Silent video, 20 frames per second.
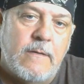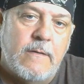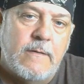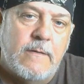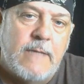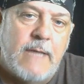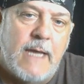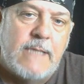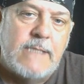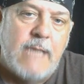
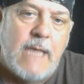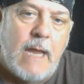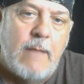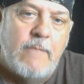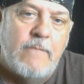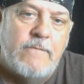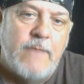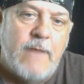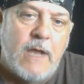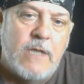takes aim,
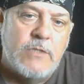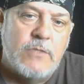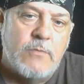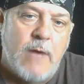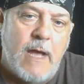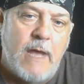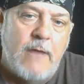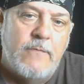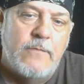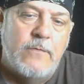fires
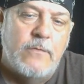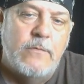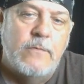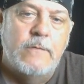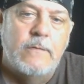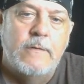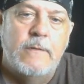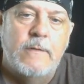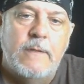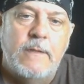rifle
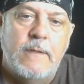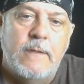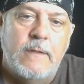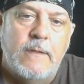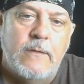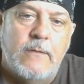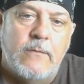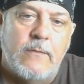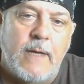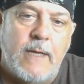
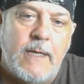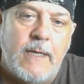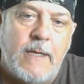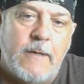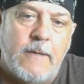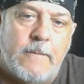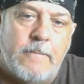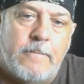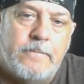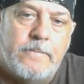right
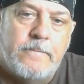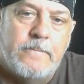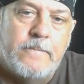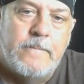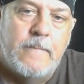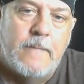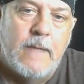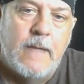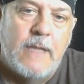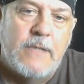here,
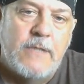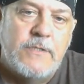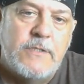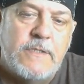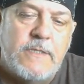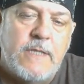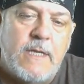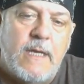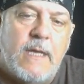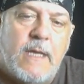as you
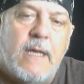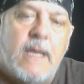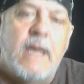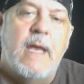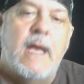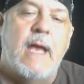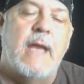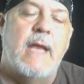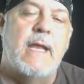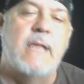see.
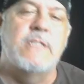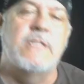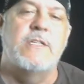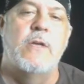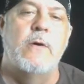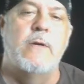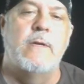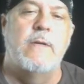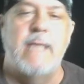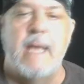And I
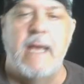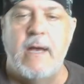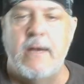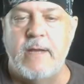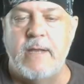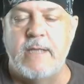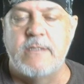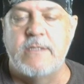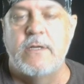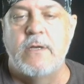slow it down,
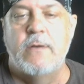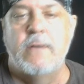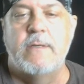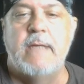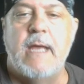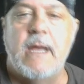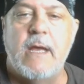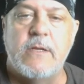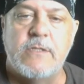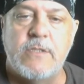I slow it
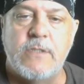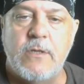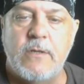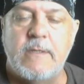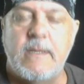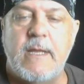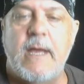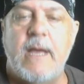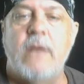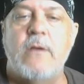down, I slow it
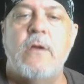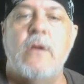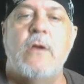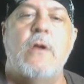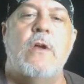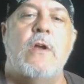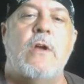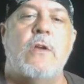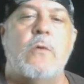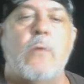down
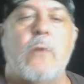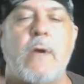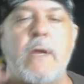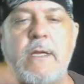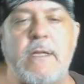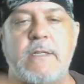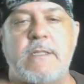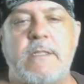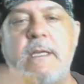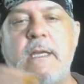to where you can
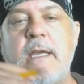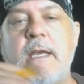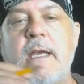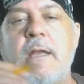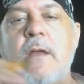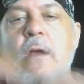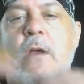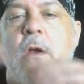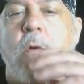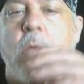see
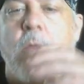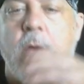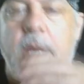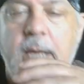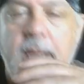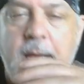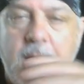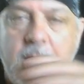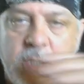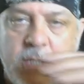it, where
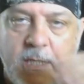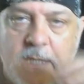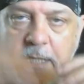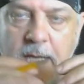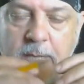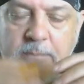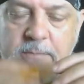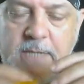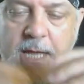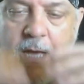he actually
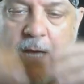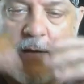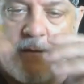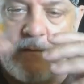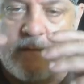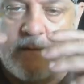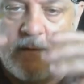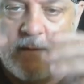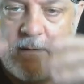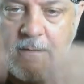comes down,
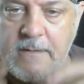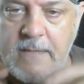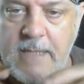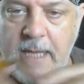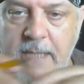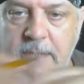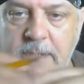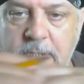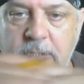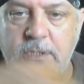
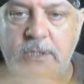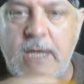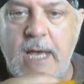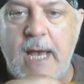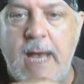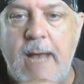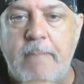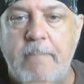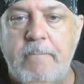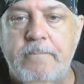takes his
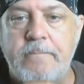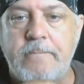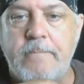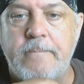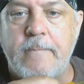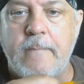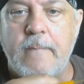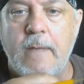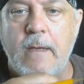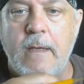shot.
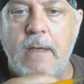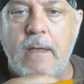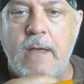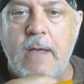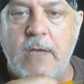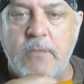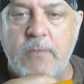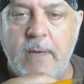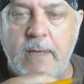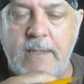
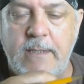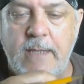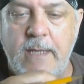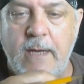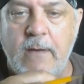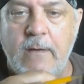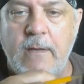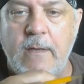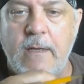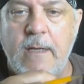That's right
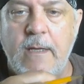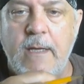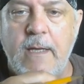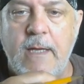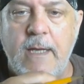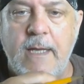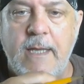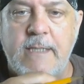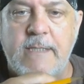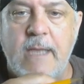there.
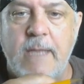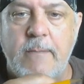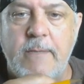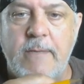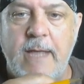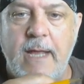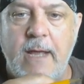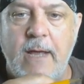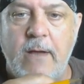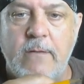He's coming
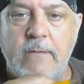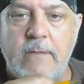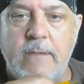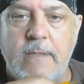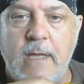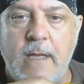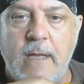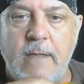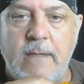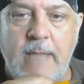down,
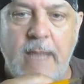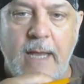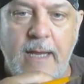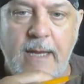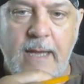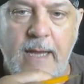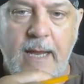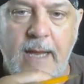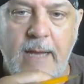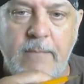taking
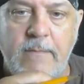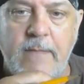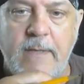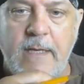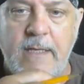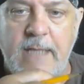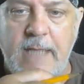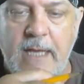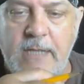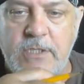aim, then he
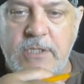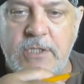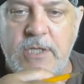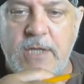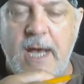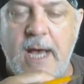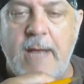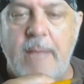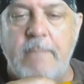takes a shot.